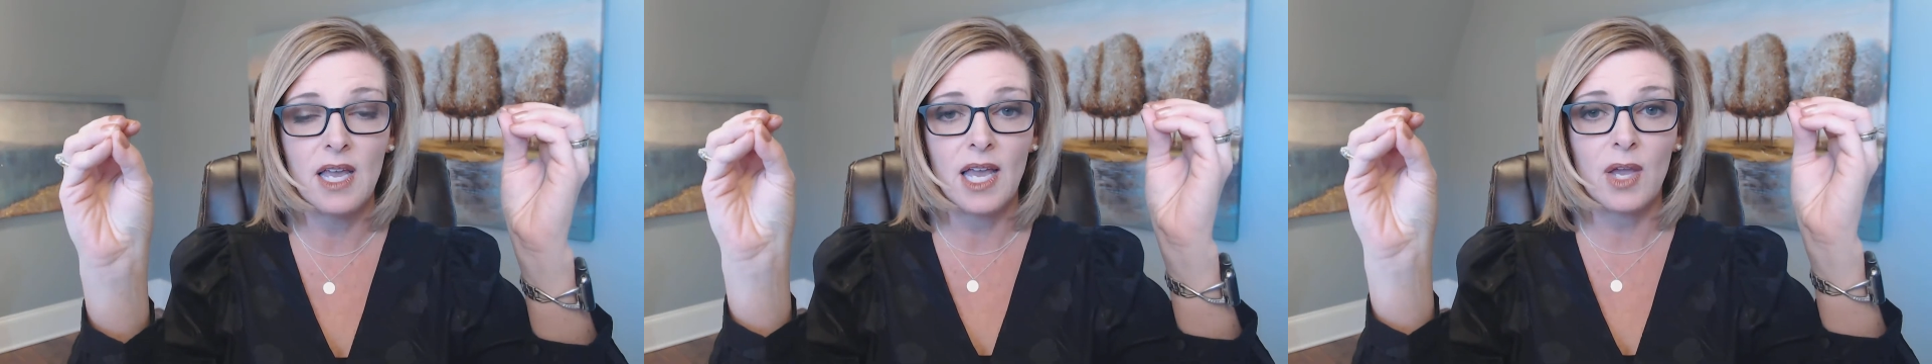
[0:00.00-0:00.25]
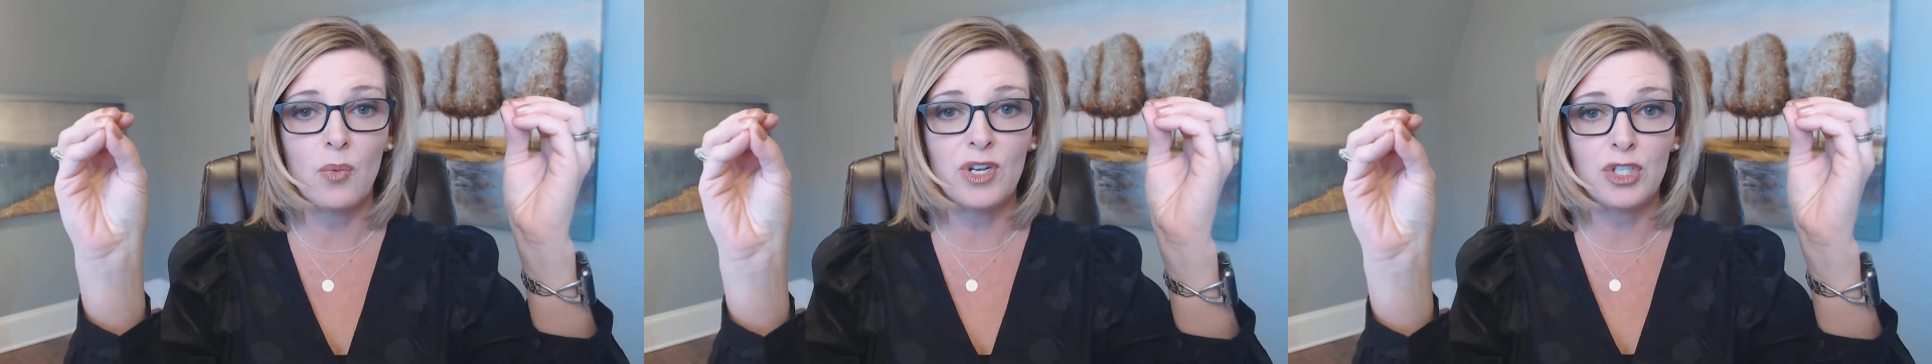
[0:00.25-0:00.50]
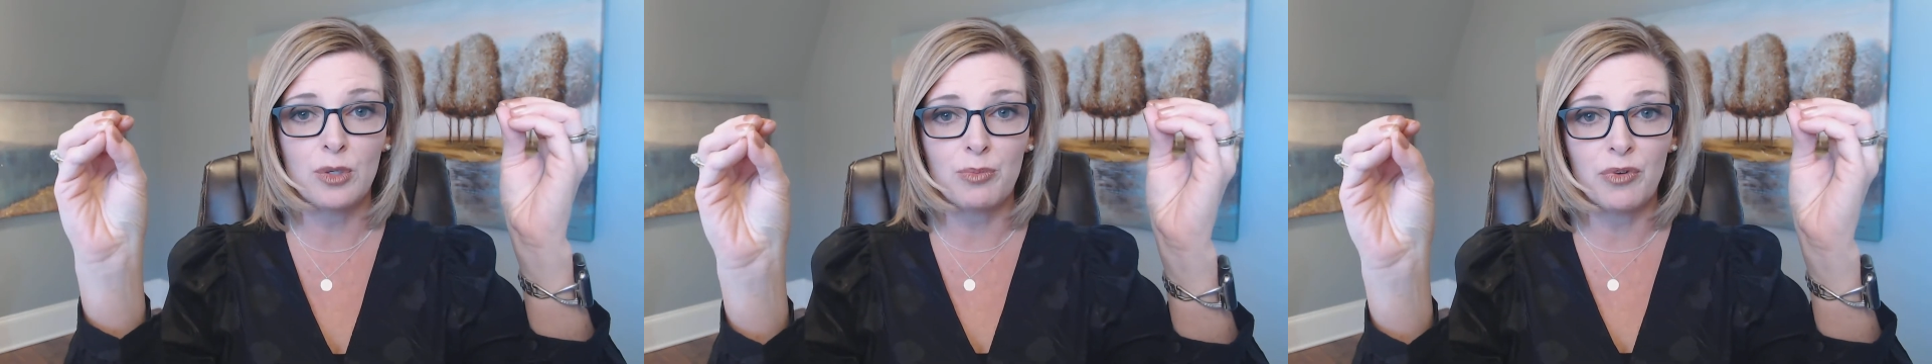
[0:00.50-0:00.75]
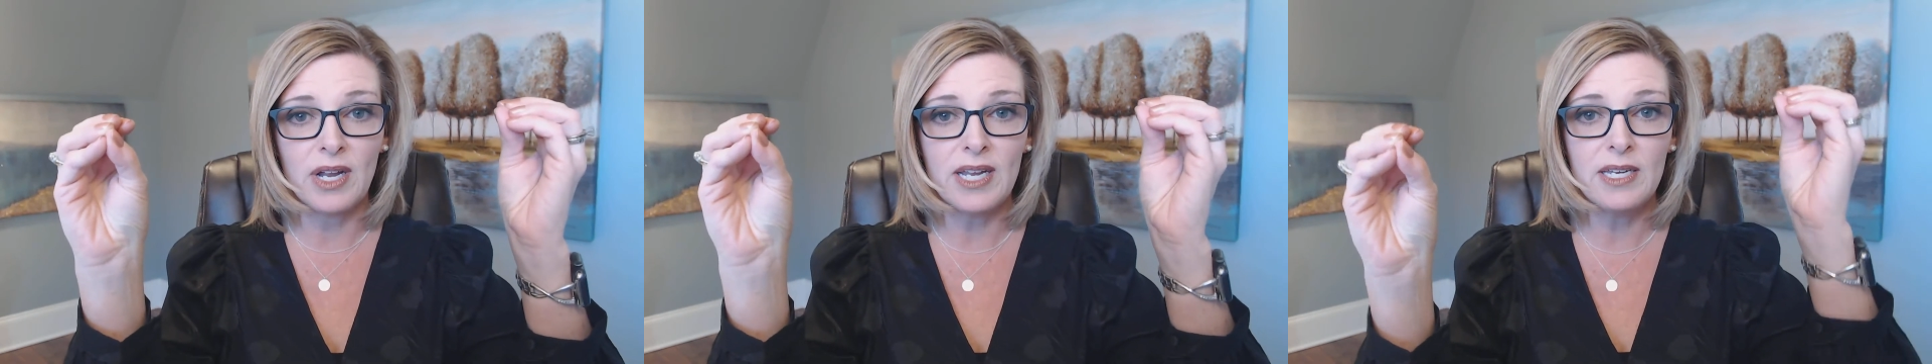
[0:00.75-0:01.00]
And when your
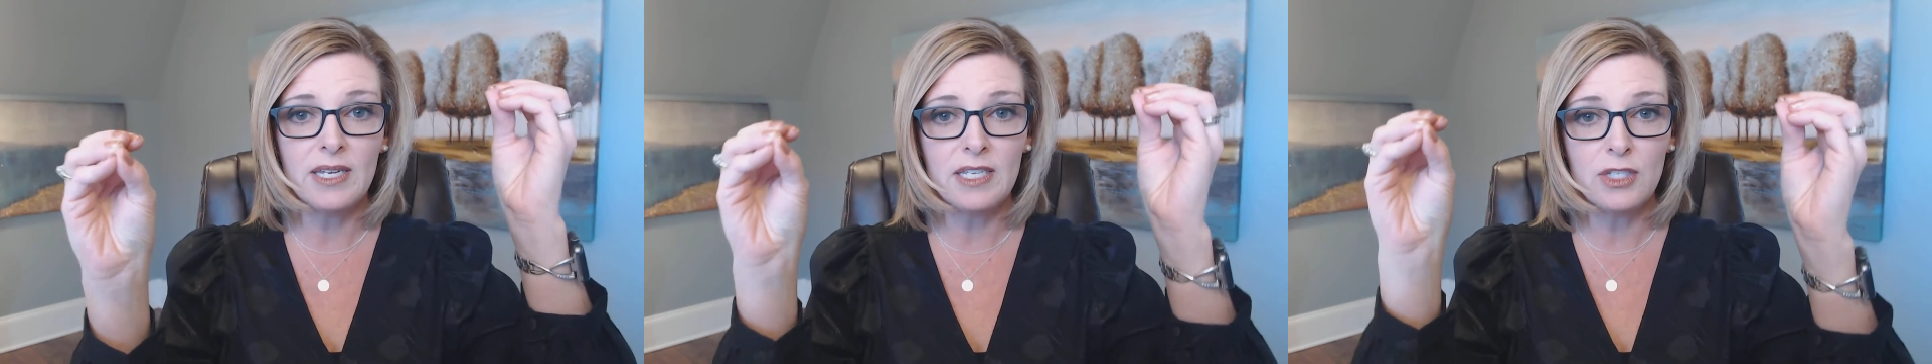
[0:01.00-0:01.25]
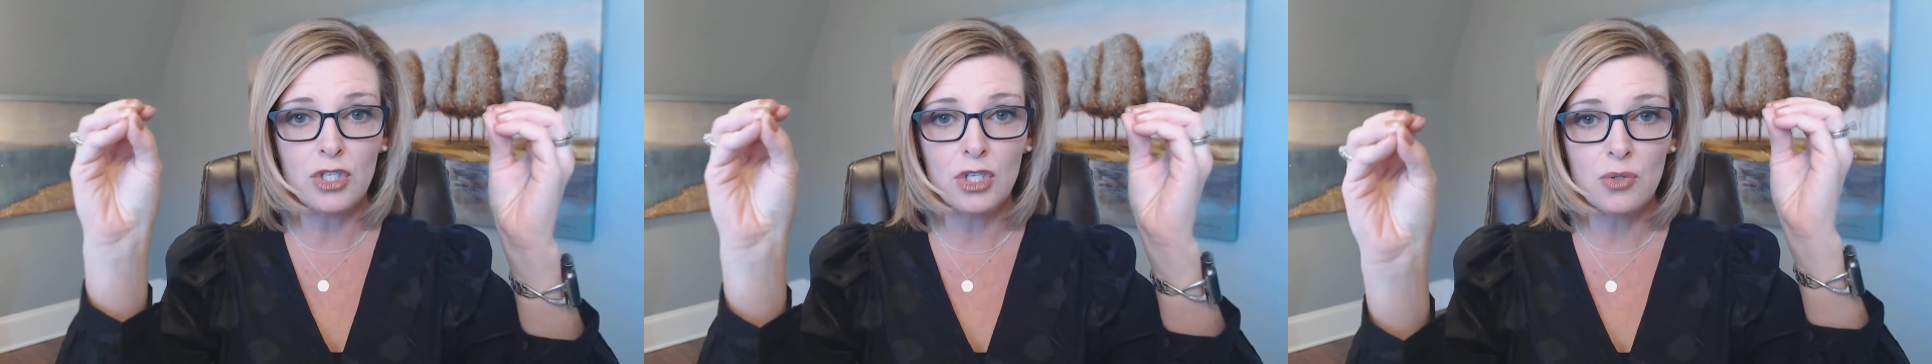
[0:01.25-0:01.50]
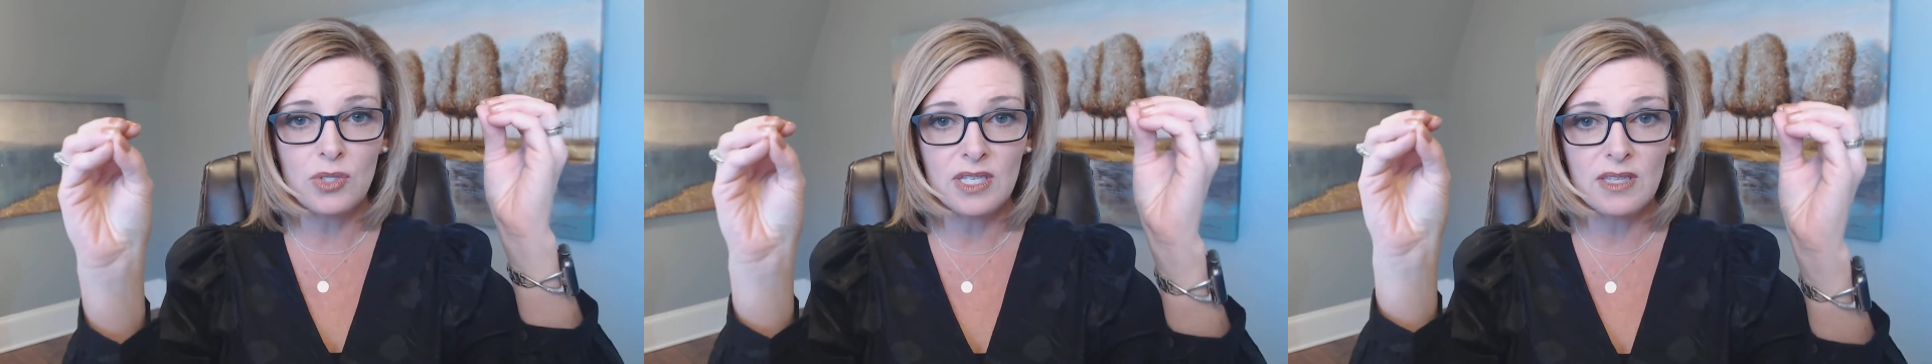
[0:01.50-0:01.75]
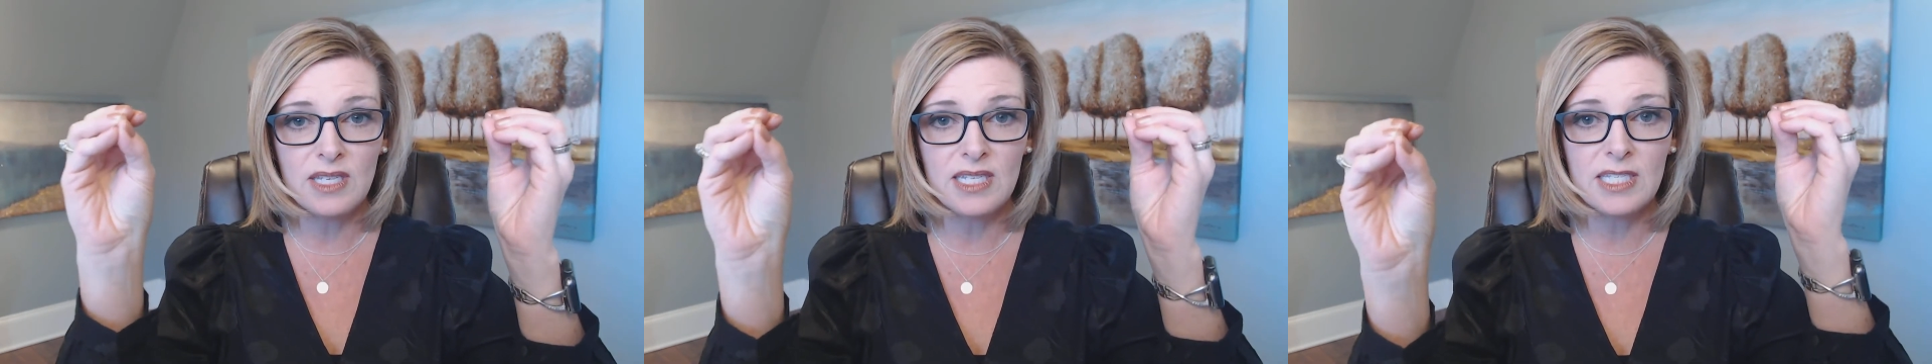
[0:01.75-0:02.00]
brain is
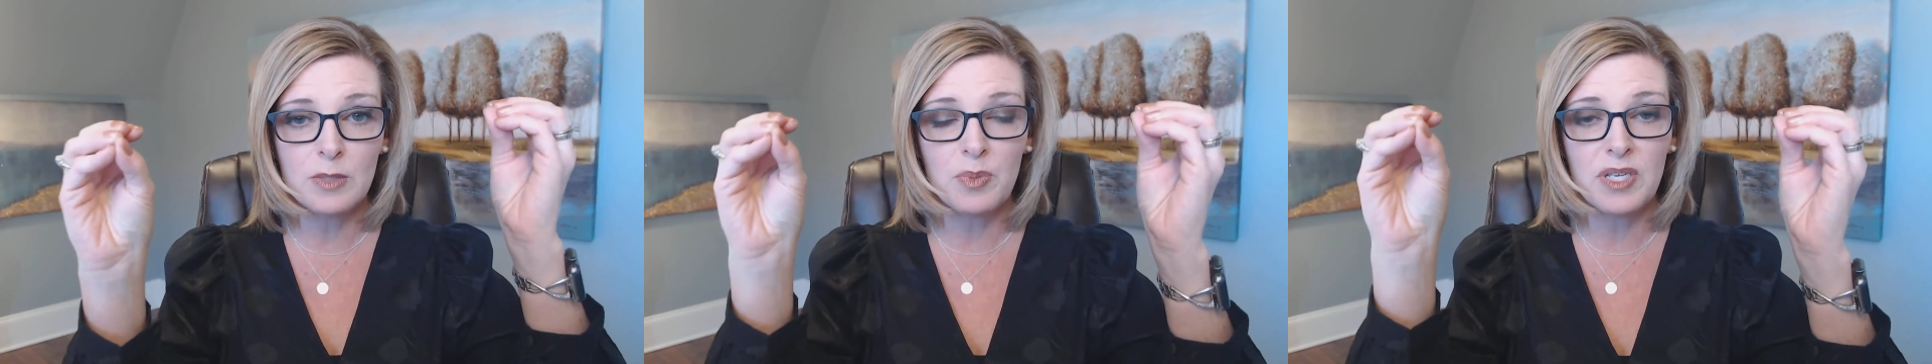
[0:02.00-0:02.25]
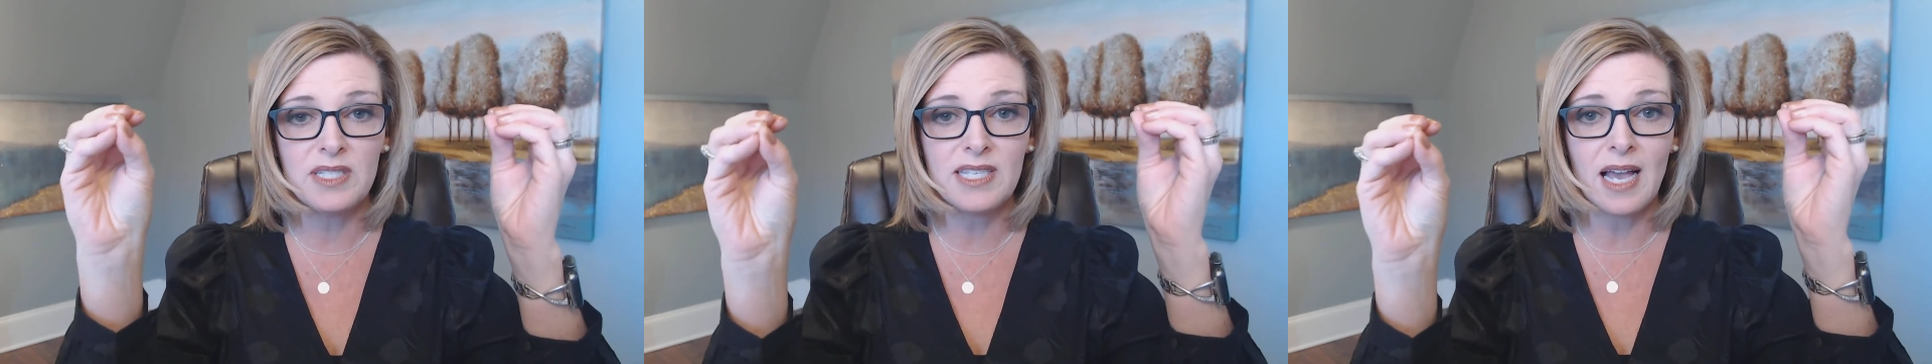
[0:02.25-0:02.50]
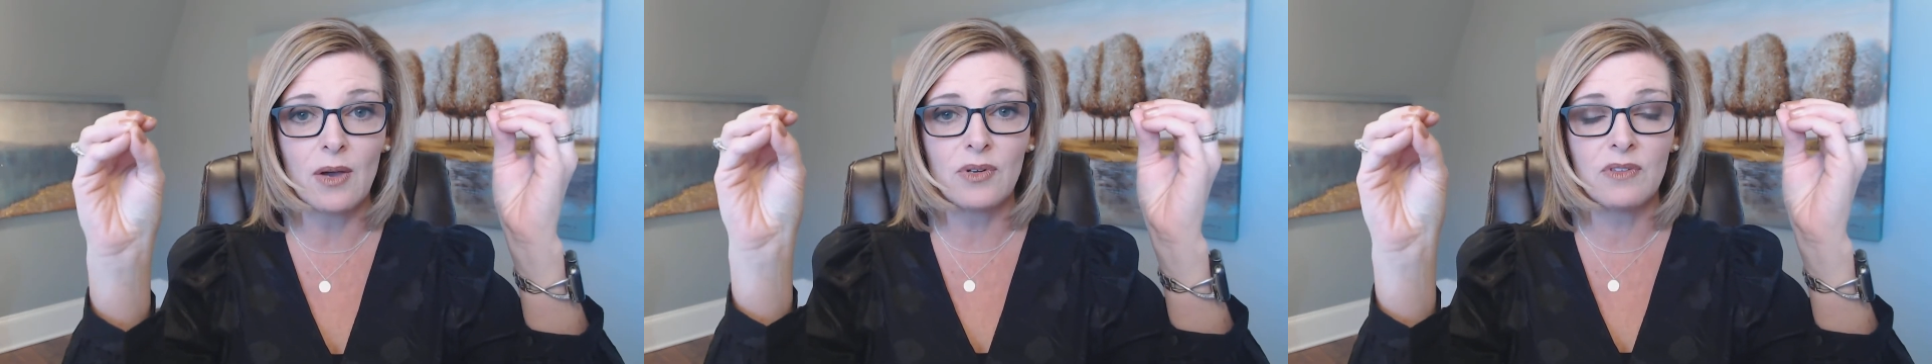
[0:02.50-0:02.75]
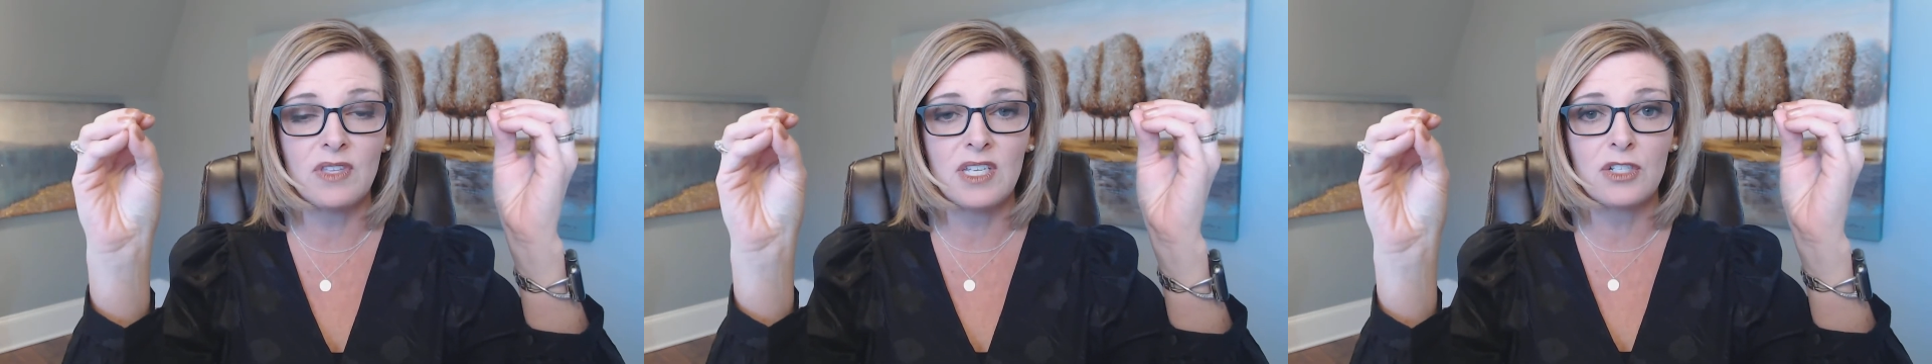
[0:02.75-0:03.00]
using these speeds out
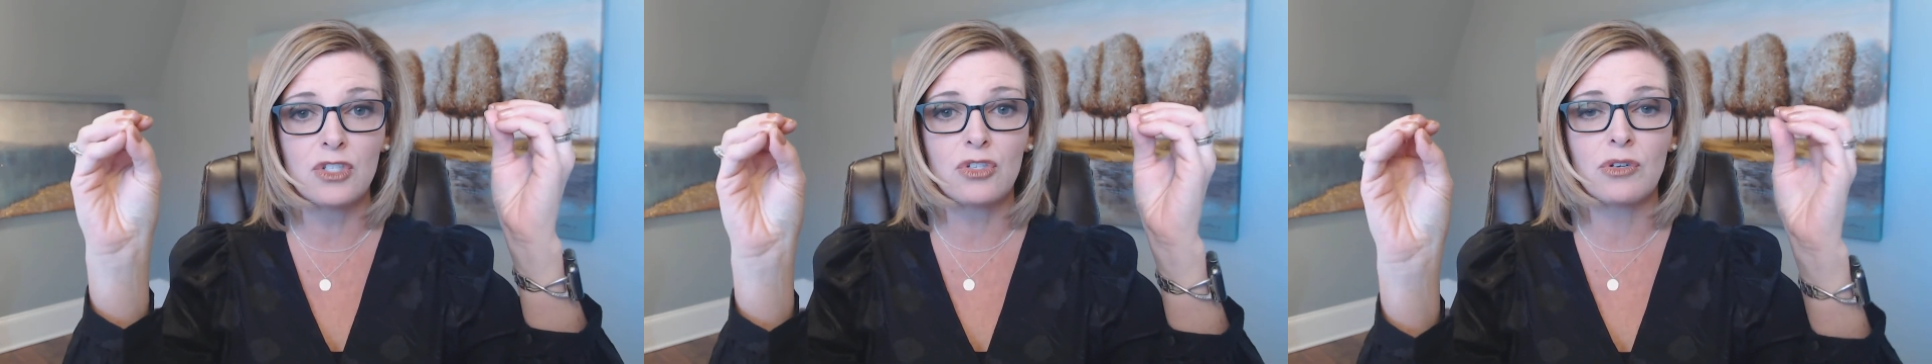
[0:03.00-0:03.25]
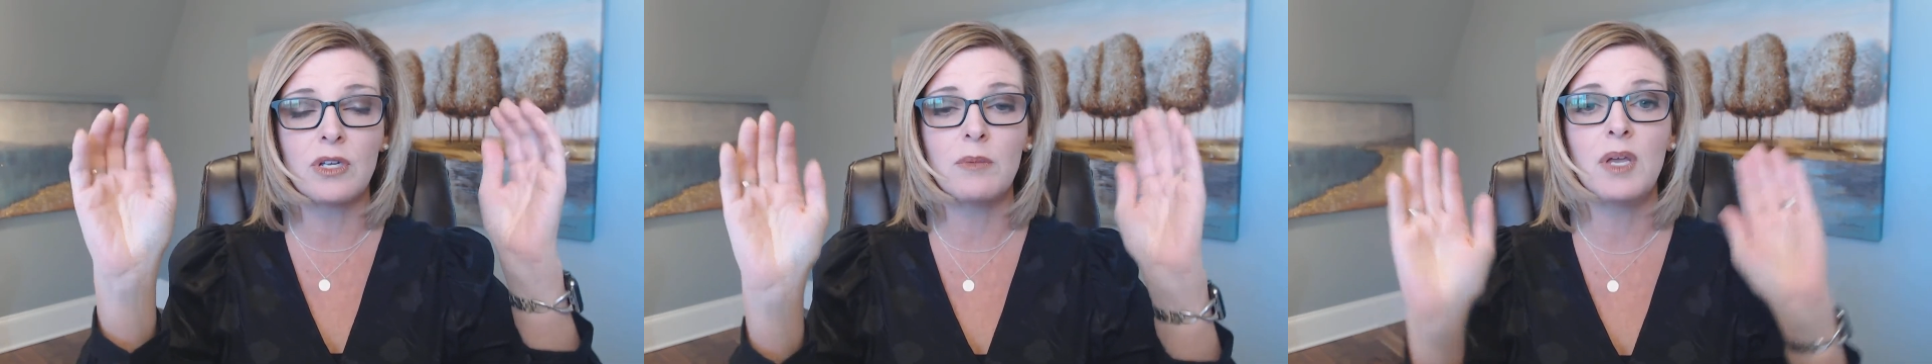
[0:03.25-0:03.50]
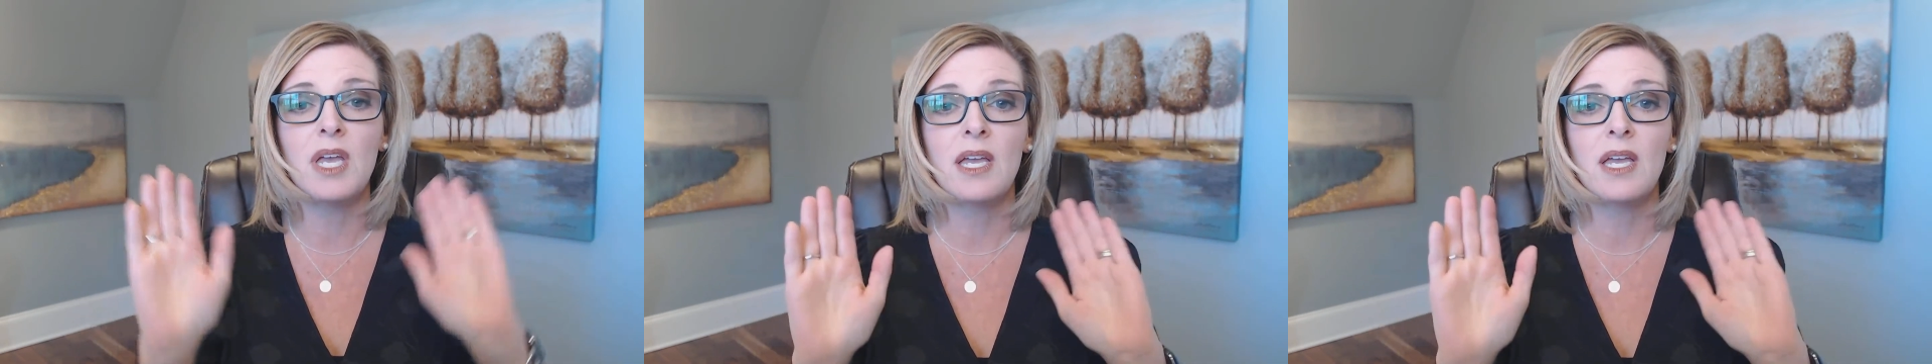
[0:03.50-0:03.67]
in the extreme,